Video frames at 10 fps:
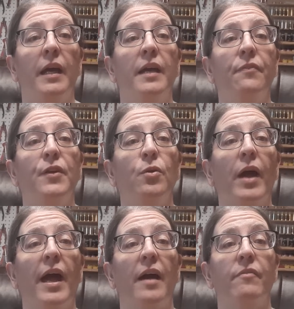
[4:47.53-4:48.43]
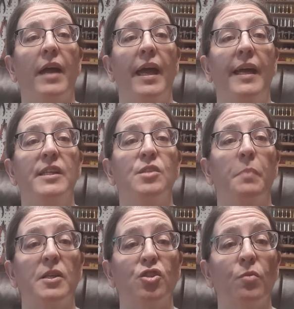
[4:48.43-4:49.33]
If you have a
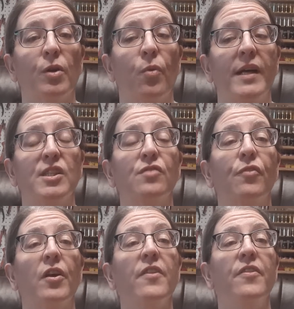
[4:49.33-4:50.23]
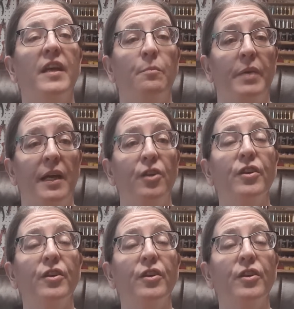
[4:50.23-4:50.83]
special request for a thin pen,